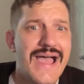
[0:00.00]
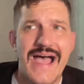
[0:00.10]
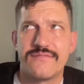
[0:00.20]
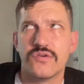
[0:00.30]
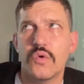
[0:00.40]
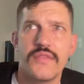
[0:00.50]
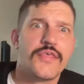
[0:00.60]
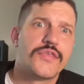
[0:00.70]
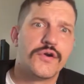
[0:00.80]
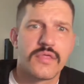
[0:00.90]
after the
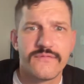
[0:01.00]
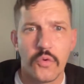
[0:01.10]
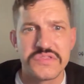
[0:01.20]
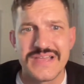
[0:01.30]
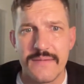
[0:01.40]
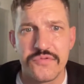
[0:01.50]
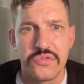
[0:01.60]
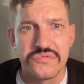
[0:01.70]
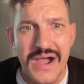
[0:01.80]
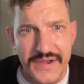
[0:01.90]
third or the fourth time through
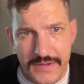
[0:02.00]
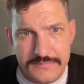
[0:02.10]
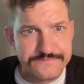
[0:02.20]
the lineup.